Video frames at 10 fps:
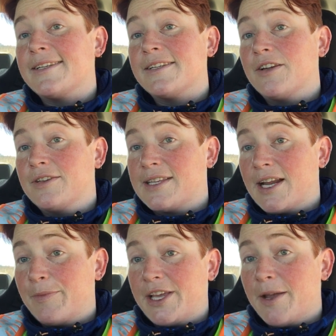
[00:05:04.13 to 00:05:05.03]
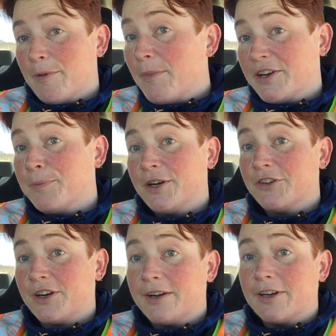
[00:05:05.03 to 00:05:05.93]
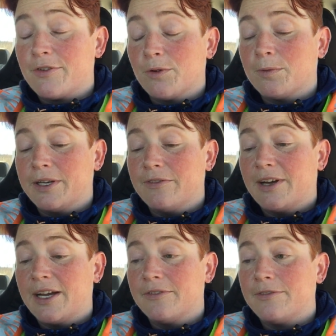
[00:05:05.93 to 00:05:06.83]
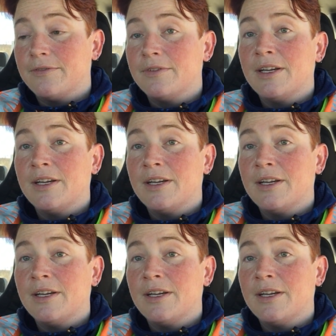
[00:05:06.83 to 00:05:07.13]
I did notice that I became a much better driver after 25.